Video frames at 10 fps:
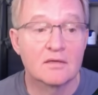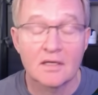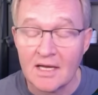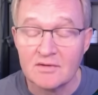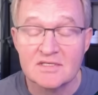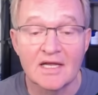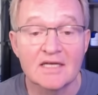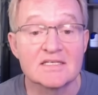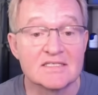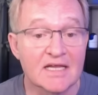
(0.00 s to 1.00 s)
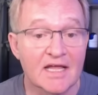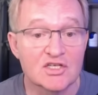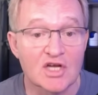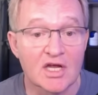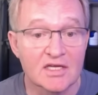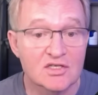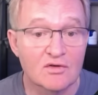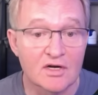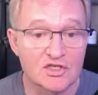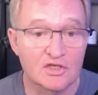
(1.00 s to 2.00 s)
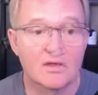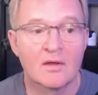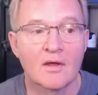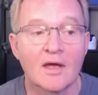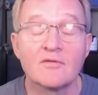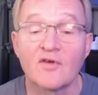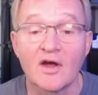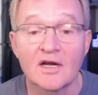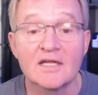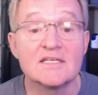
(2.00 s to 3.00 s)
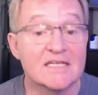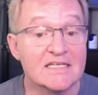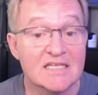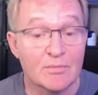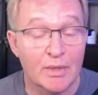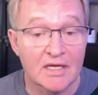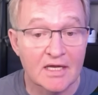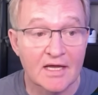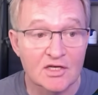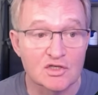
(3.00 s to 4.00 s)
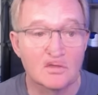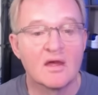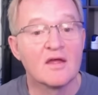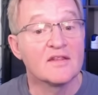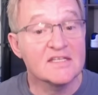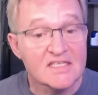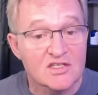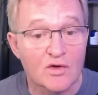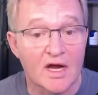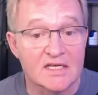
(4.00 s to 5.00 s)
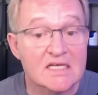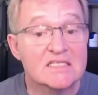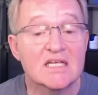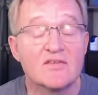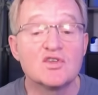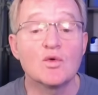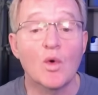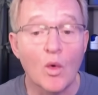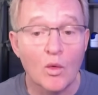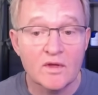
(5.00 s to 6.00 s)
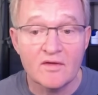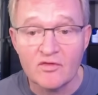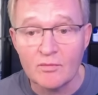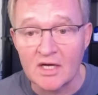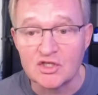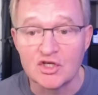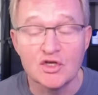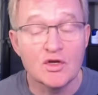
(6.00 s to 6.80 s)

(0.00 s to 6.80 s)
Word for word: Now select ZHA integration And finally, TCP connection. This is great as it gives you all the information you